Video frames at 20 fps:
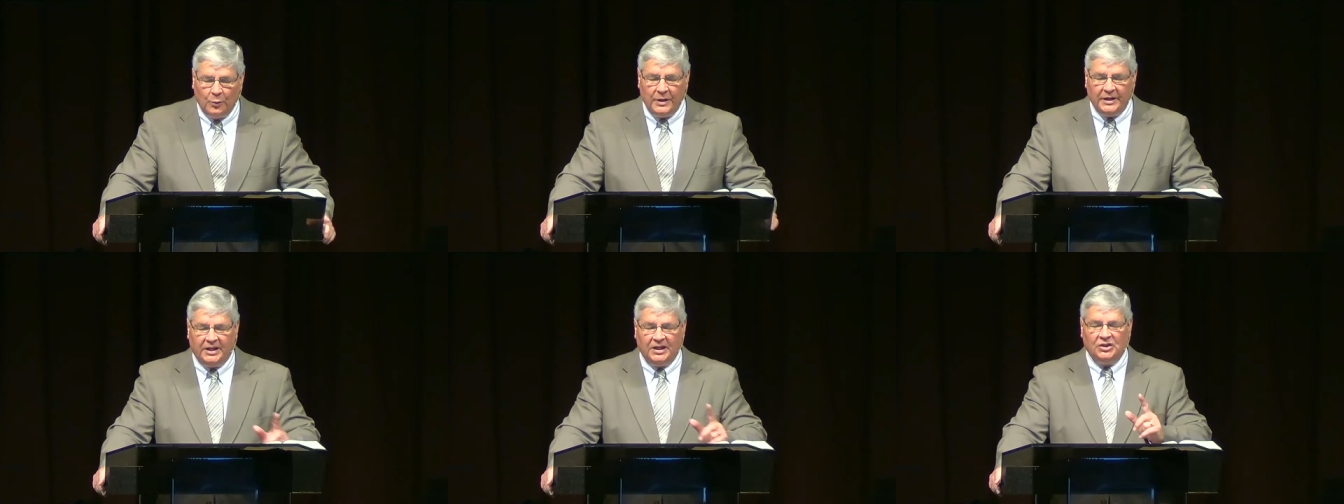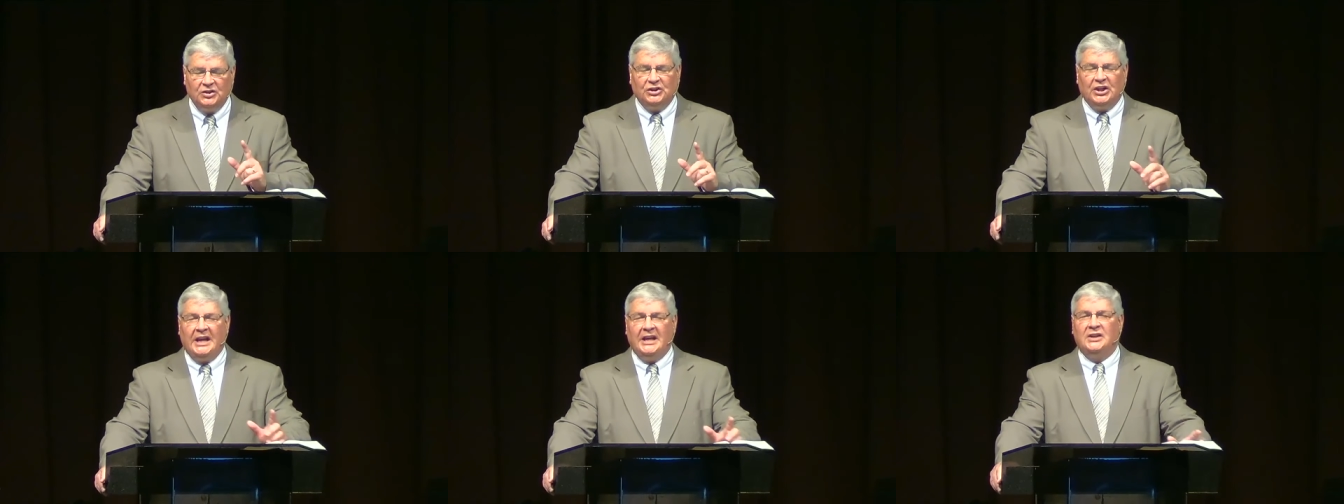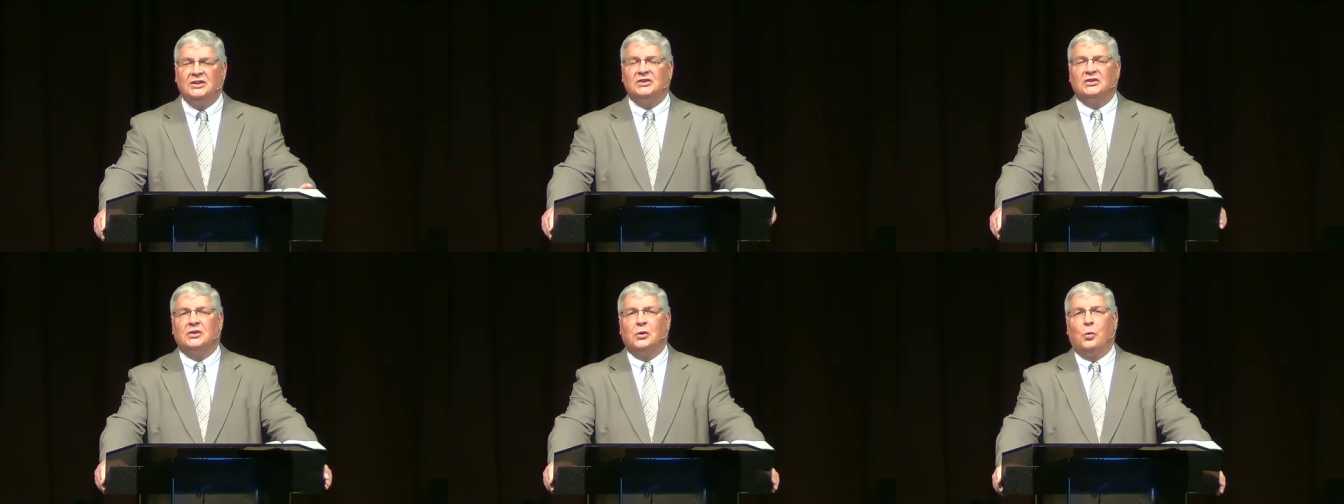we can
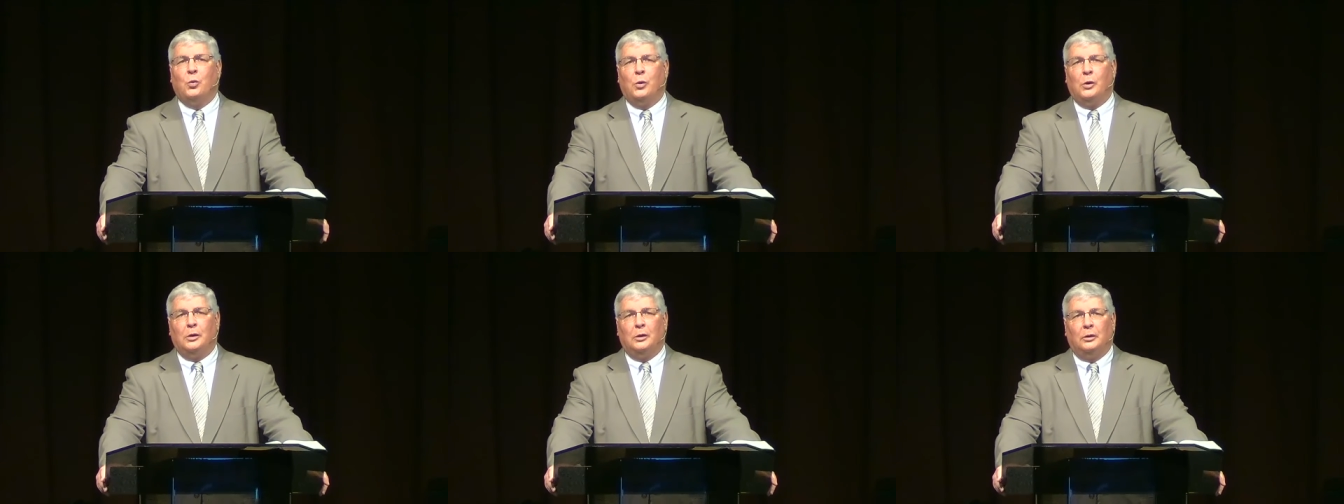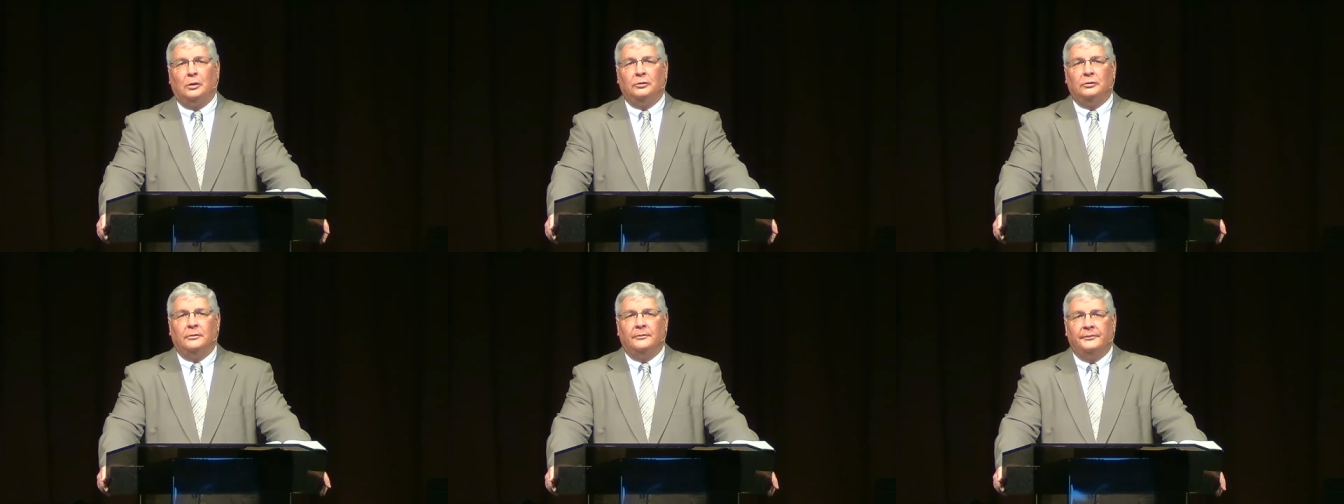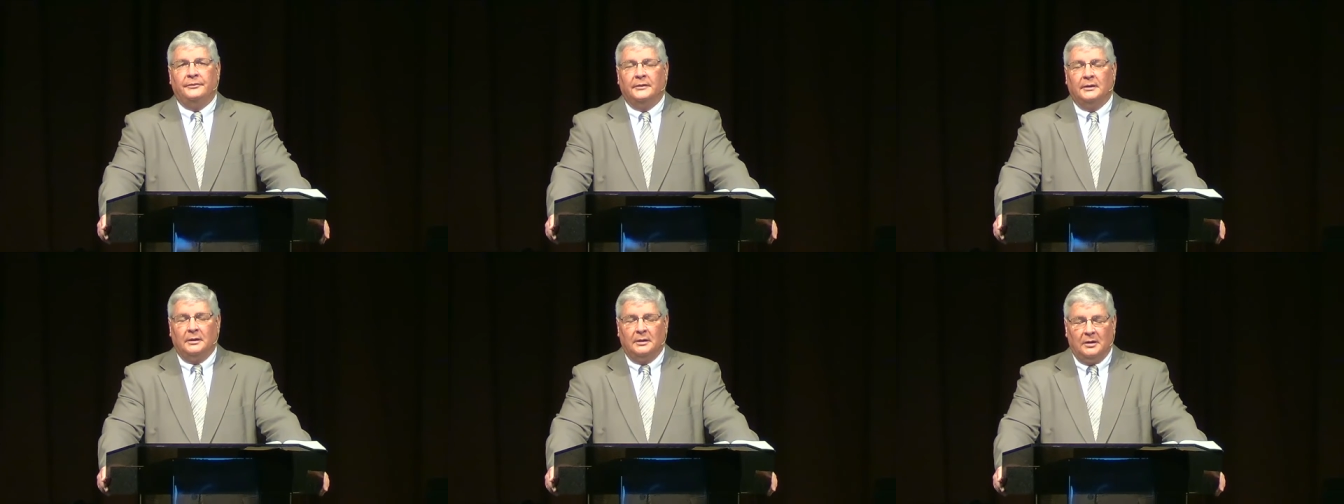change the world
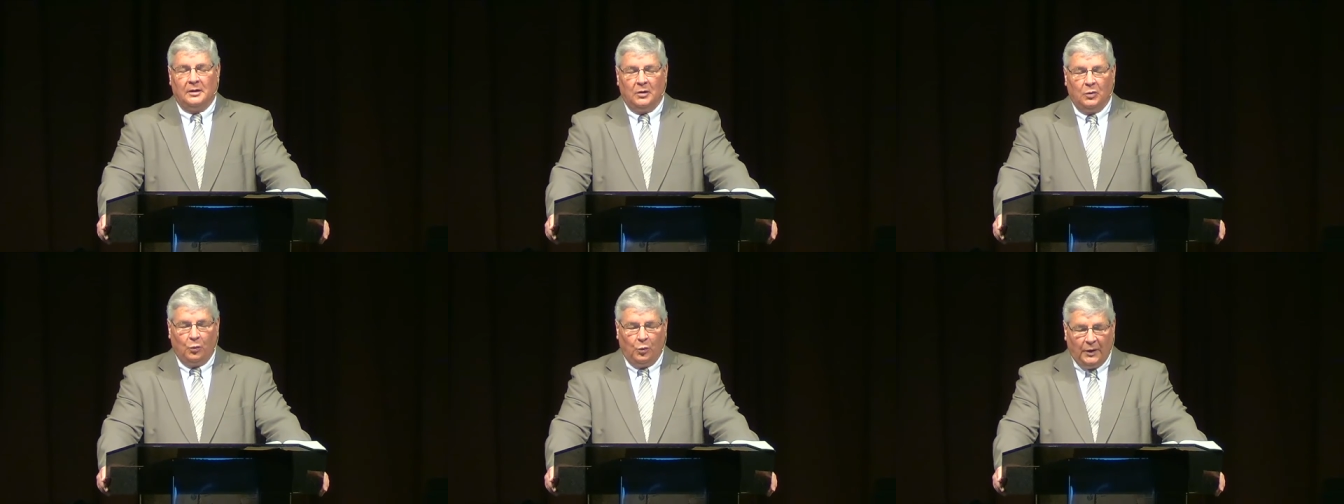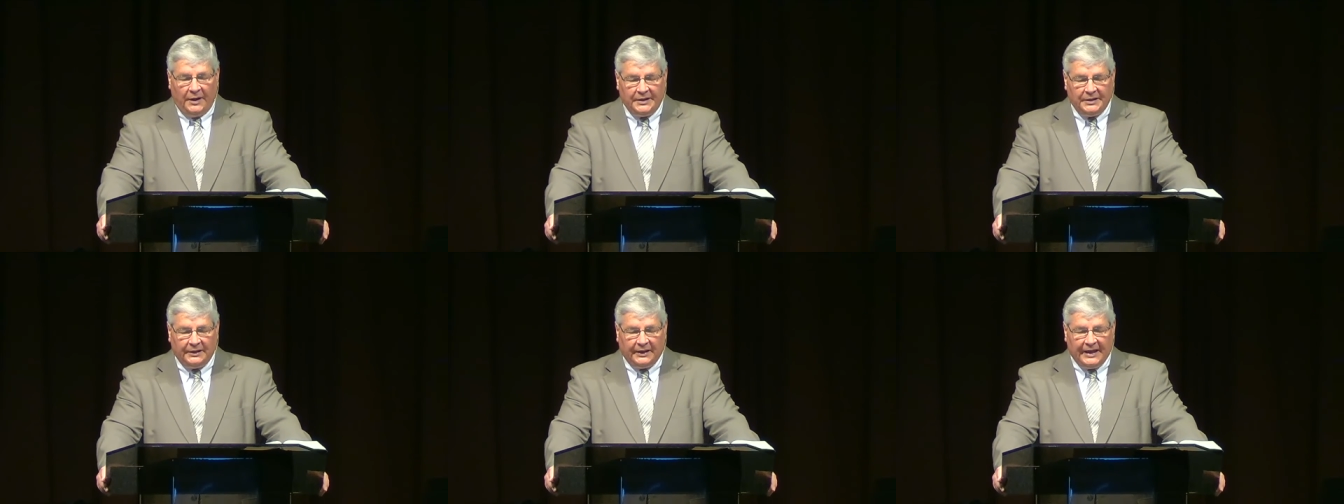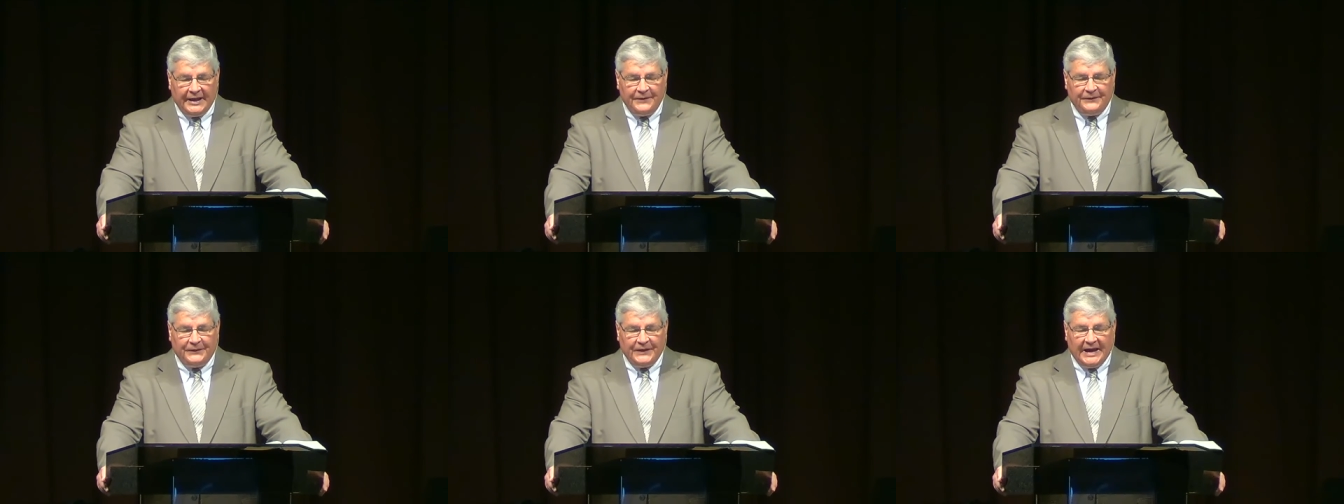one
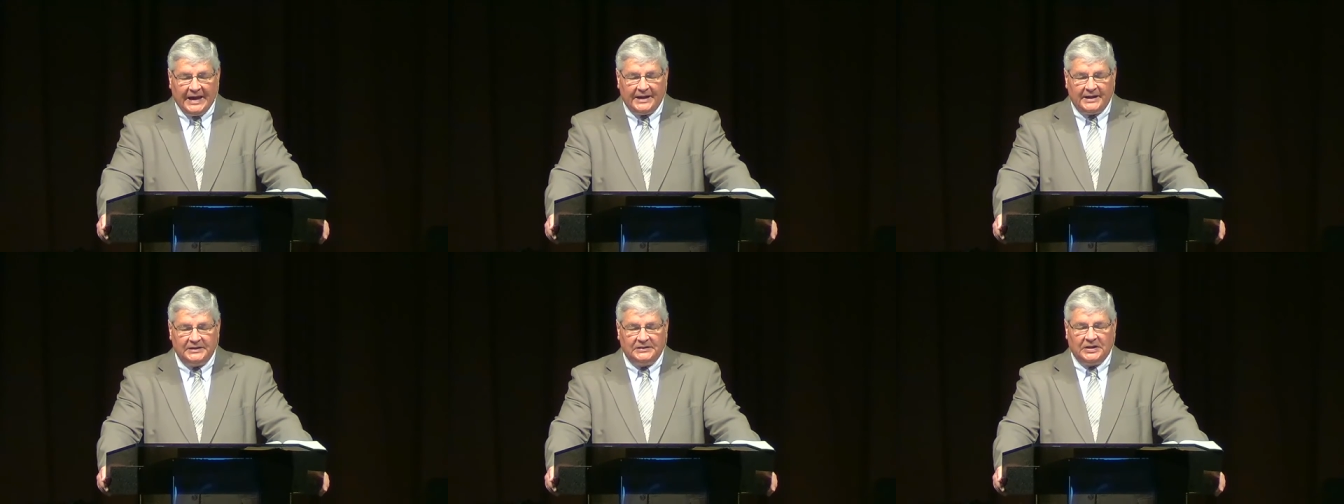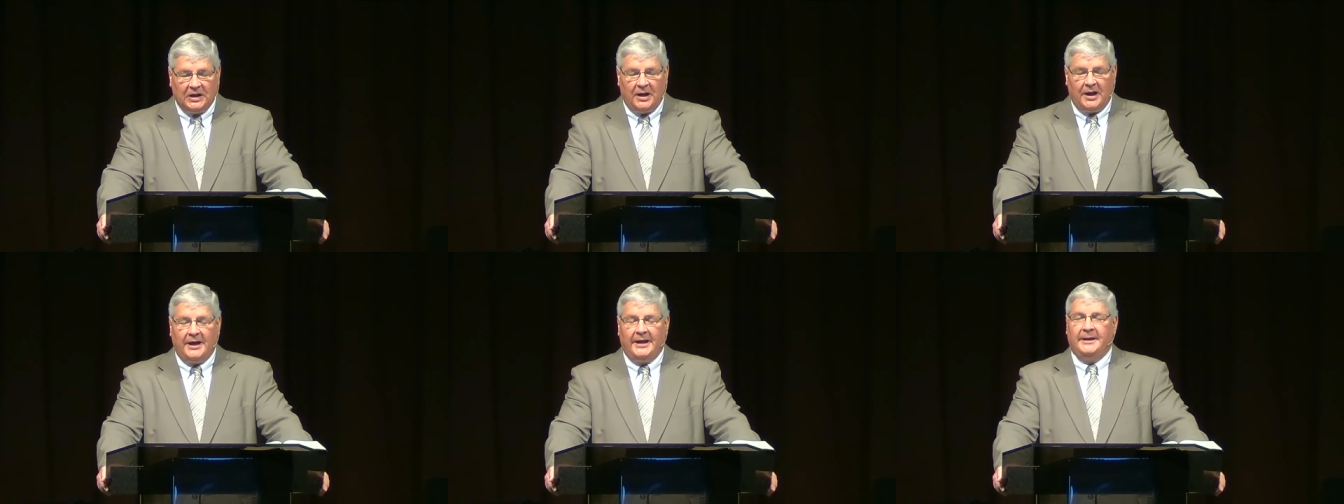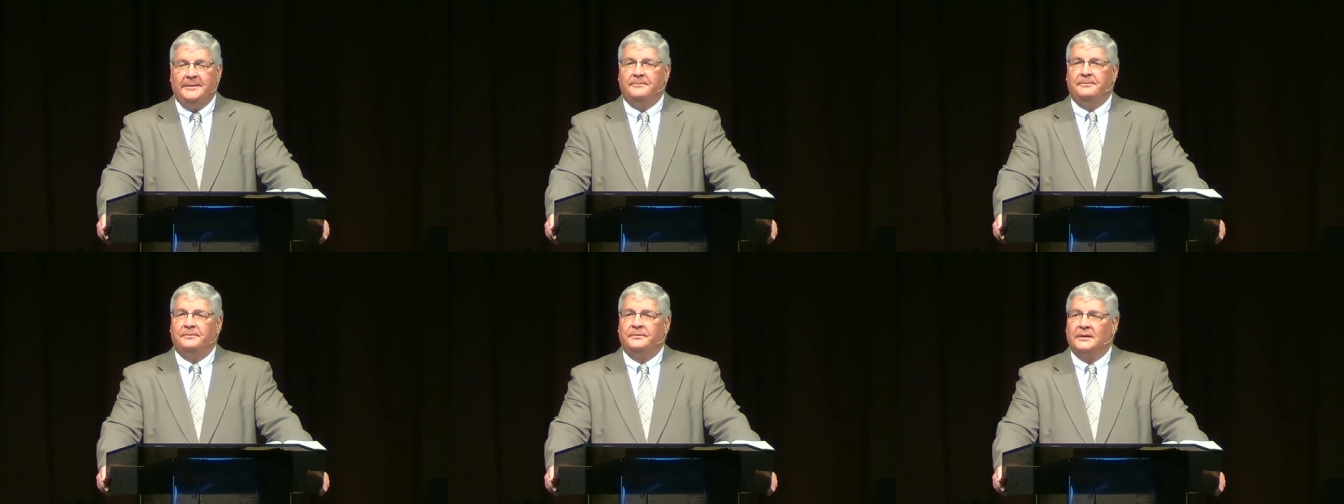life at a
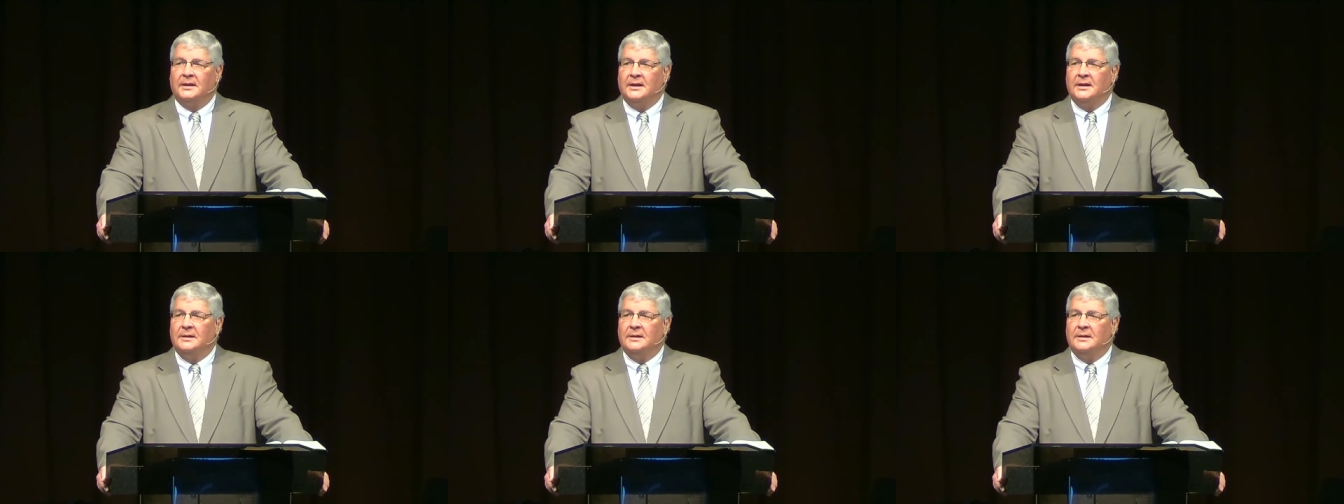time